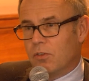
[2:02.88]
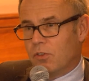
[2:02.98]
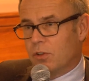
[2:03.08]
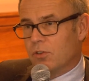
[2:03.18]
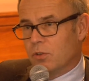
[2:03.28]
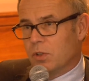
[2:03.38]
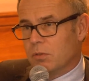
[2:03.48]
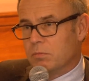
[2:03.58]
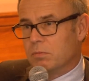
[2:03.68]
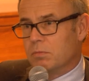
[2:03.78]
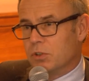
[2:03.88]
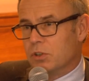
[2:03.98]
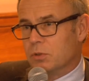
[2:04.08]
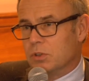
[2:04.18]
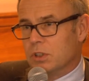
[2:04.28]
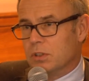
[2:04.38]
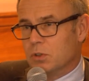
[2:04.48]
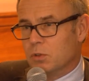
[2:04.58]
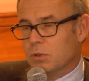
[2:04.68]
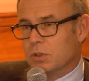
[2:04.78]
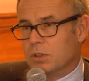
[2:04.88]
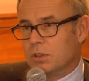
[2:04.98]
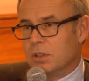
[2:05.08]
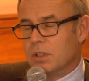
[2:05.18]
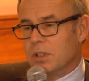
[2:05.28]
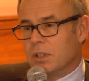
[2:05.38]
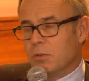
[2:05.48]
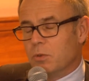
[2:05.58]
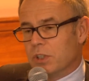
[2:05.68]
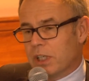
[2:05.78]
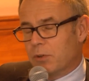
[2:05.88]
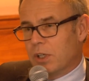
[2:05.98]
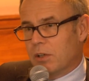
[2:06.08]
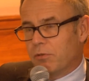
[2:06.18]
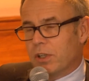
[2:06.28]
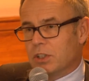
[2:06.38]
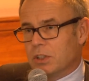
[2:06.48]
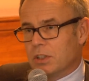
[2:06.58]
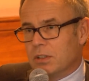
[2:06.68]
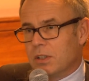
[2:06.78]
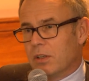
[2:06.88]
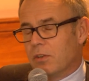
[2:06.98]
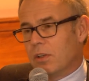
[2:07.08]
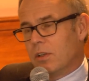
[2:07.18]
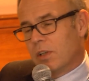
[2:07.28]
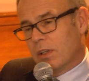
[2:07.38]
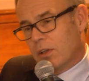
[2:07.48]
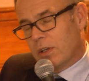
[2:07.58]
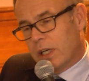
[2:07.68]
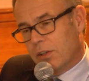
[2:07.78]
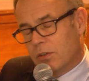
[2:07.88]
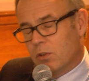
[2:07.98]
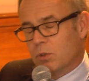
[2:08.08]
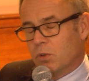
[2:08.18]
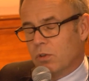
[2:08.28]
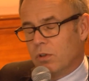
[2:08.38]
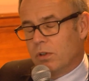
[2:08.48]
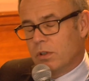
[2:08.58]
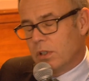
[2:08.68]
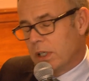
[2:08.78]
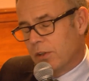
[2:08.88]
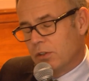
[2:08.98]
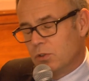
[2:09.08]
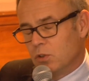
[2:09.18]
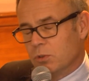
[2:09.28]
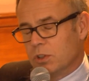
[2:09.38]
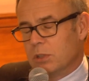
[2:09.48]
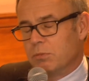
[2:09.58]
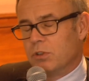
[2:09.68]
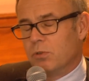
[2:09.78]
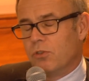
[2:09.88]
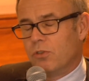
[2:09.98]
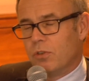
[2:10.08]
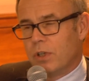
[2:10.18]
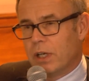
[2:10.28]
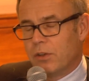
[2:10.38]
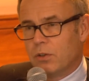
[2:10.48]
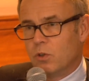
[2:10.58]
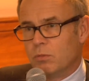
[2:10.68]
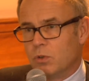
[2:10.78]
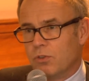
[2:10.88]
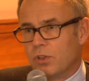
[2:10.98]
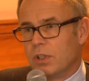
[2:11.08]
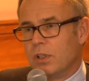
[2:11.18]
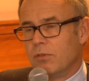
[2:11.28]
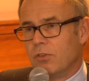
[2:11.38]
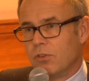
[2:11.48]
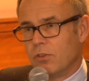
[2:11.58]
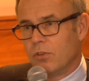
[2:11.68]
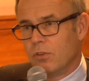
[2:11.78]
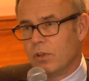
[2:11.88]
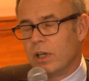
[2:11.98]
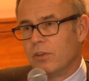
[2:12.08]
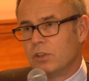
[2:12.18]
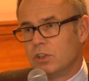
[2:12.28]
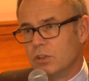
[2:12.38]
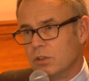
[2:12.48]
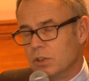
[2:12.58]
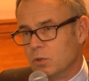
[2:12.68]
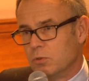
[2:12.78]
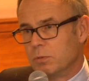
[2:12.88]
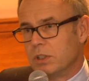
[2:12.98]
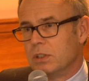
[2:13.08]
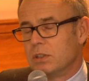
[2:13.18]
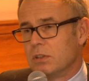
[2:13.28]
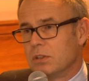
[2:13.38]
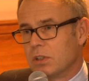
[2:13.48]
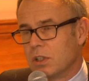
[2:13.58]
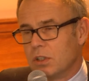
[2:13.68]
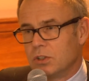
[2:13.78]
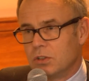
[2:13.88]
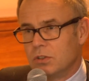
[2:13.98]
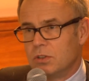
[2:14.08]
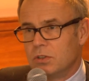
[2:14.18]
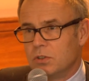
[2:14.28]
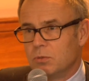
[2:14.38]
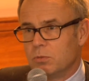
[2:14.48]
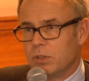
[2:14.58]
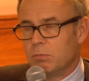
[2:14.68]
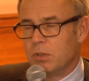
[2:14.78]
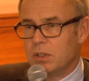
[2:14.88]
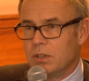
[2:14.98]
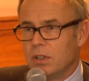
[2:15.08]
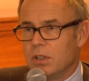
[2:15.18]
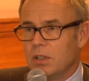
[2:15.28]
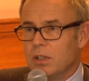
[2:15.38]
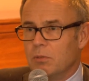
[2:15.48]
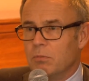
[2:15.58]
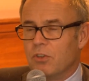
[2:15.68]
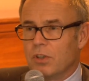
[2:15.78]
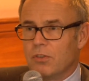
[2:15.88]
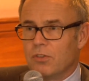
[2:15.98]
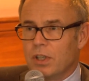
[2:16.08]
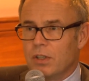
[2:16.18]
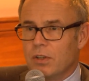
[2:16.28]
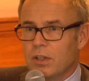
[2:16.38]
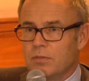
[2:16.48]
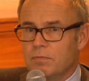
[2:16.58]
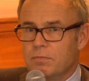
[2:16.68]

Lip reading: serotonin producing tumors with diarrhea and flushing. And then there are other tumors that produce other hormones that gives other syndromes, but it's not the carcinoid syndromes. Might be misunderstanding there.